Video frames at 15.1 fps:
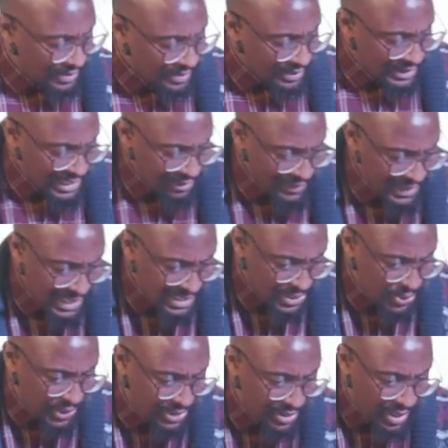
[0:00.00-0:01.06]
Leaving us
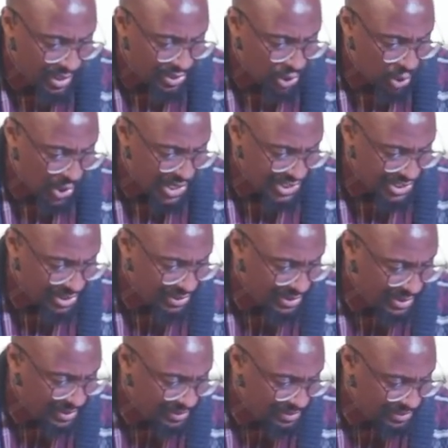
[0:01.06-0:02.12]
with the question
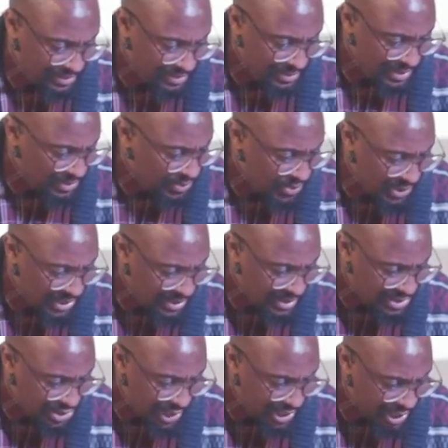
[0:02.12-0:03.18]
then, then what
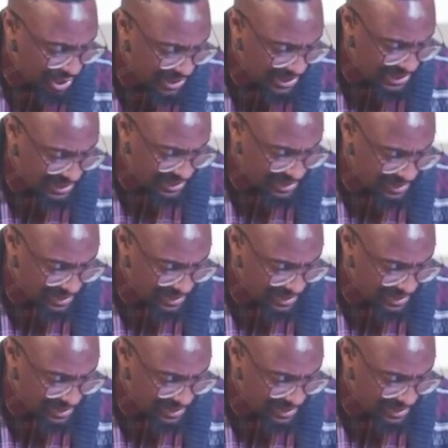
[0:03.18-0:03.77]
is going on here?